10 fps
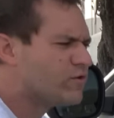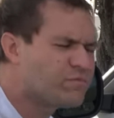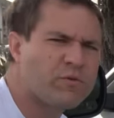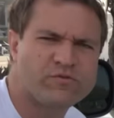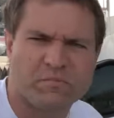You're
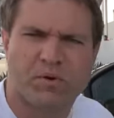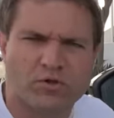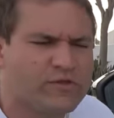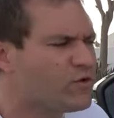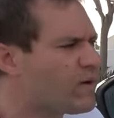supposed to
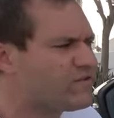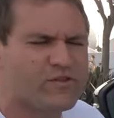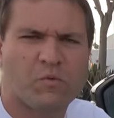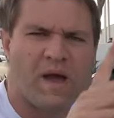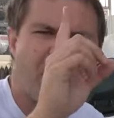pull it the
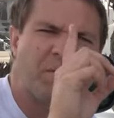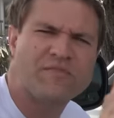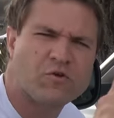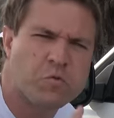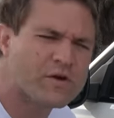rest of the way,
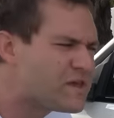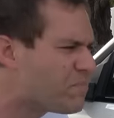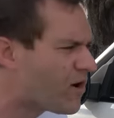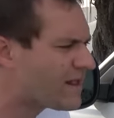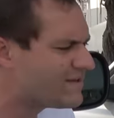but the
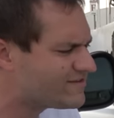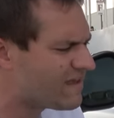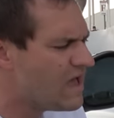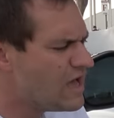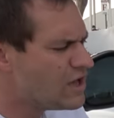quirky part is